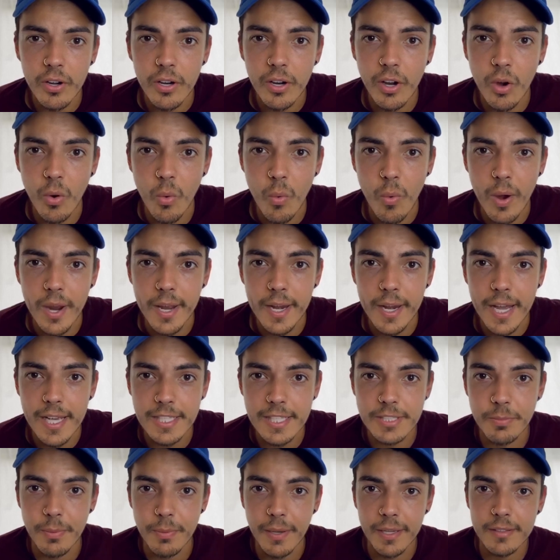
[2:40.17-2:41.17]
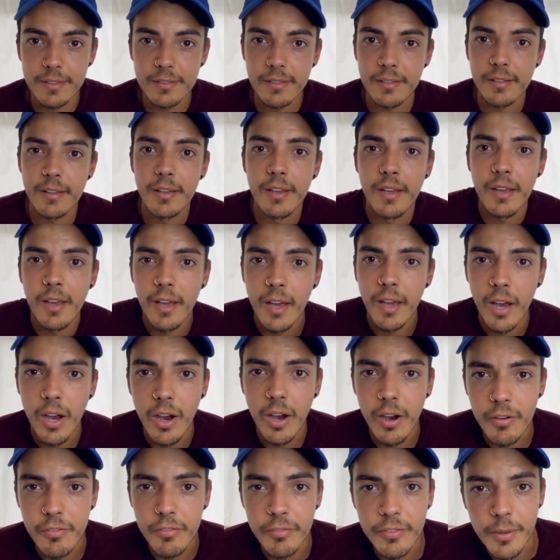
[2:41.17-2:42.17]
great aspect
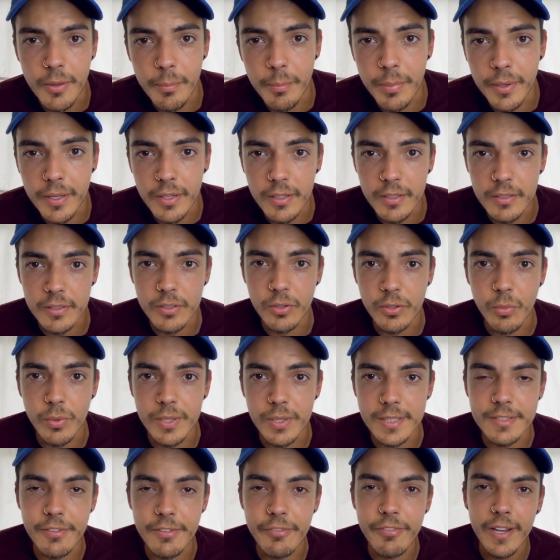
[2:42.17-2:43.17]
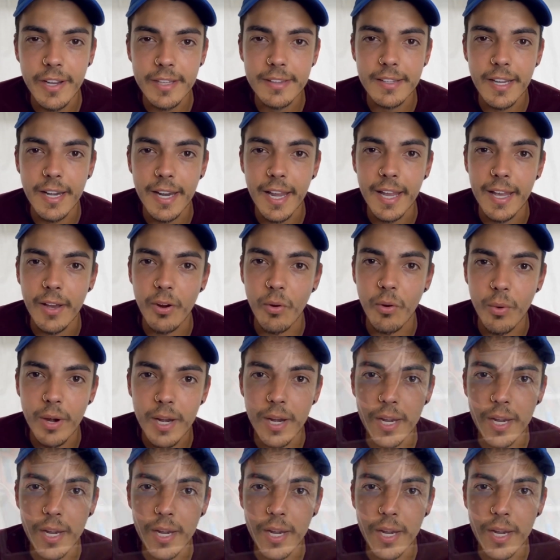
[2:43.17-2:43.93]
of the build was the fact that he already